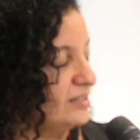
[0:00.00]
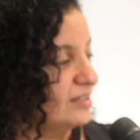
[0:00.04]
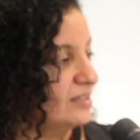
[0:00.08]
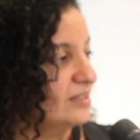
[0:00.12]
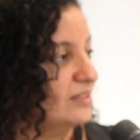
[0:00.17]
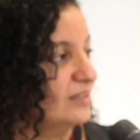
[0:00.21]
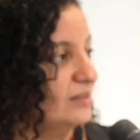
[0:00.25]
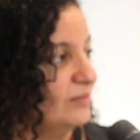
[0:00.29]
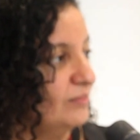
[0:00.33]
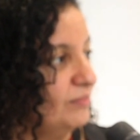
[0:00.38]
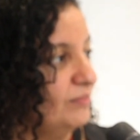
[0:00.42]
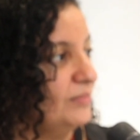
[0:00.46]

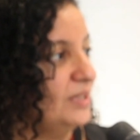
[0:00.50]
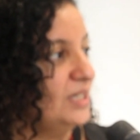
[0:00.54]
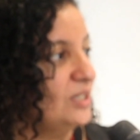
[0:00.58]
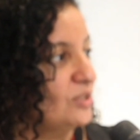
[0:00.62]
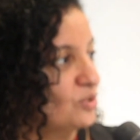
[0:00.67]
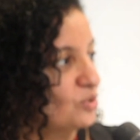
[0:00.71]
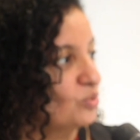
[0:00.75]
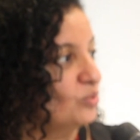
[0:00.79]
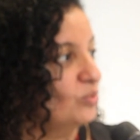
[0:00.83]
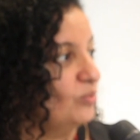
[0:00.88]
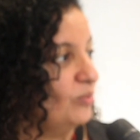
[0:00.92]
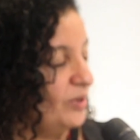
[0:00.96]
Indian
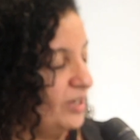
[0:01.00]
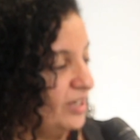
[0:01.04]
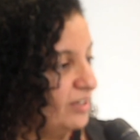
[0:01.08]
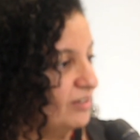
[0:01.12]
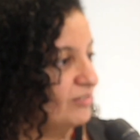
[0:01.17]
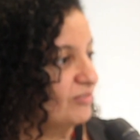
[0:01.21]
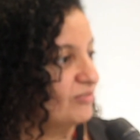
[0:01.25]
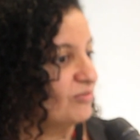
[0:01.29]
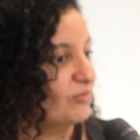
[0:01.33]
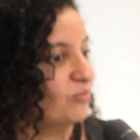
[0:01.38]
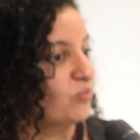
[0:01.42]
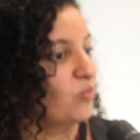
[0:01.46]
MeToo
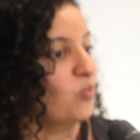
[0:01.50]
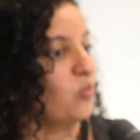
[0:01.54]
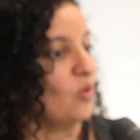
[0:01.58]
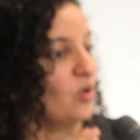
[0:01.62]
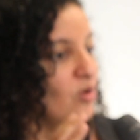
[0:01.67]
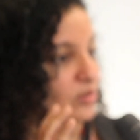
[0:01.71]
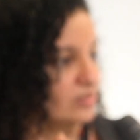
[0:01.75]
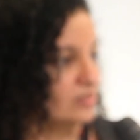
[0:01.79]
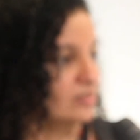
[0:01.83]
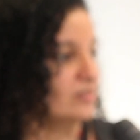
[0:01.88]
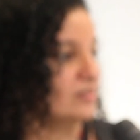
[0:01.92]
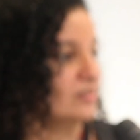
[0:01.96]
wave
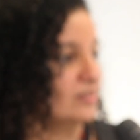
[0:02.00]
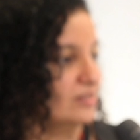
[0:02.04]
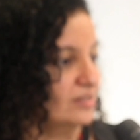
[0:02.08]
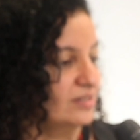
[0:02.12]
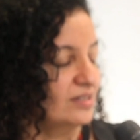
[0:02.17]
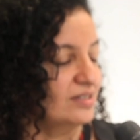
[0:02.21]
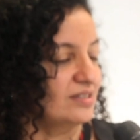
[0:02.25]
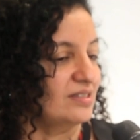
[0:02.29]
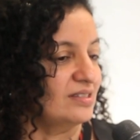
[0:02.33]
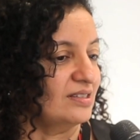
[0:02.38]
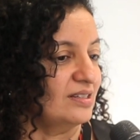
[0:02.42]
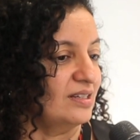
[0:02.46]

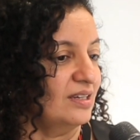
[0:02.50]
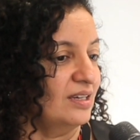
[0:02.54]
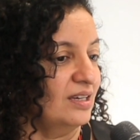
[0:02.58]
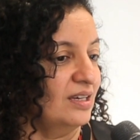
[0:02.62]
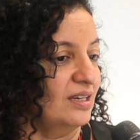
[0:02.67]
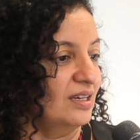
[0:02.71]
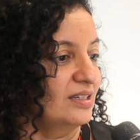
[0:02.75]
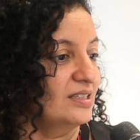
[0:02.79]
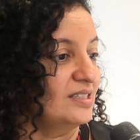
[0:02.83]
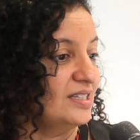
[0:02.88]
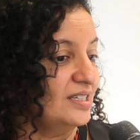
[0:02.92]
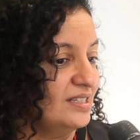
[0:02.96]

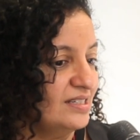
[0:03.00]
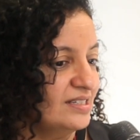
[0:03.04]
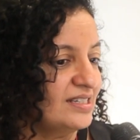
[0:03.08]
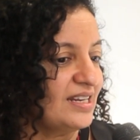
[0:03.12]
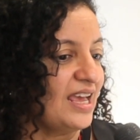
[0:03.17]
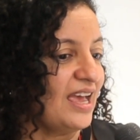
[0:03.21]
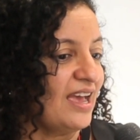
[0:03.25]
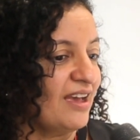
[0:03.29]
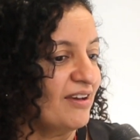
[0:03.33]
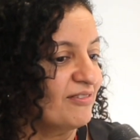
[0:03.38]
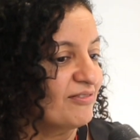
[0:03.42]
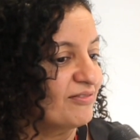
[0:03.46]

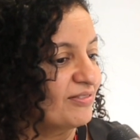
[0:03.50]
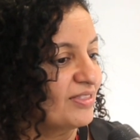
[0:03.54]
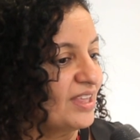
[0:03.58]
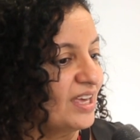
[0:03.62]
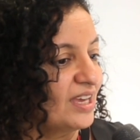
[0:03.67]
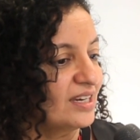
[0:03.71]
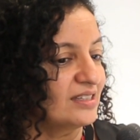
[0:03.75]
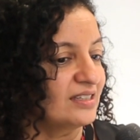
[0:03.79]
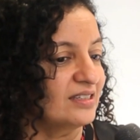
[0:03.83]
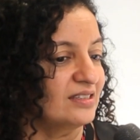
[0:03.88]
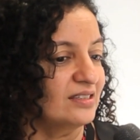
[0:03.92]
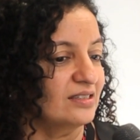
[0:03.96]
didn't have
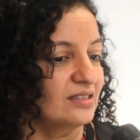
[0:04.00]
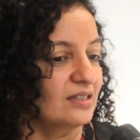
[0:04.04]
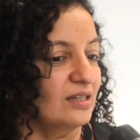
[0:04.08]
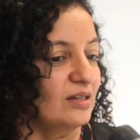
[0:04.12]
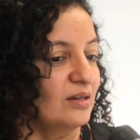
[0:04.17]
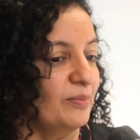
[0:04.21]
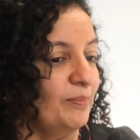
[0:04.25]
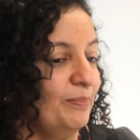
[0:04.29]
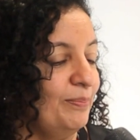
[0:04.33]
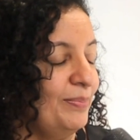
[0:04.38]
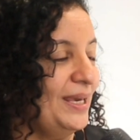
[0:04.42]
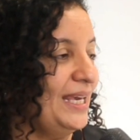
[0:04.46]

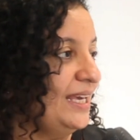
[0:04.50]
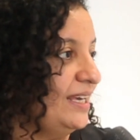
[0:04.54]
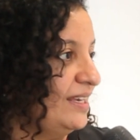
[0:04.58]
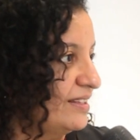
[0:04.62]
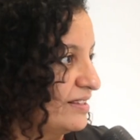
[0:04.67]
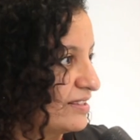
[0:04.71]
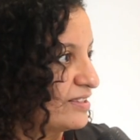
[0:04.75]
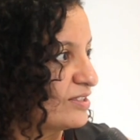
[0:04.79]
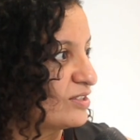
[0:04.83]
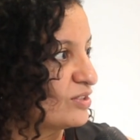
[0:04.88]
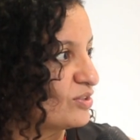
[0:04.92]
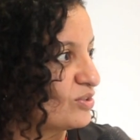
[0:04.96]
that
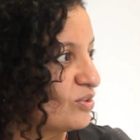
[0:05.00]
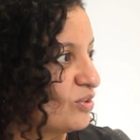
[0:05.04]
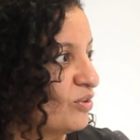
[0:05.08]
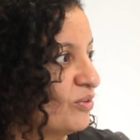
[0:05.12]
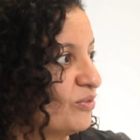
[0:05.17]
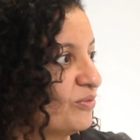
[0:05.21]
base